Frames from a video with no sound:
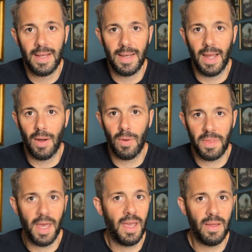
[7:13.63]
Now,
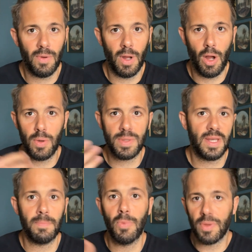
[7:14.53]
they're
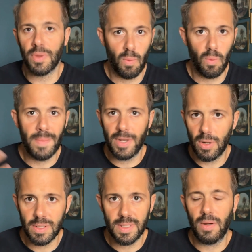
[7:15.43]
hosting monthly
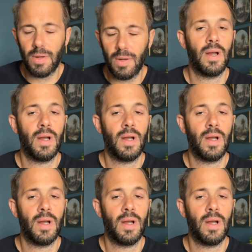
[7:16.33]
webinars now.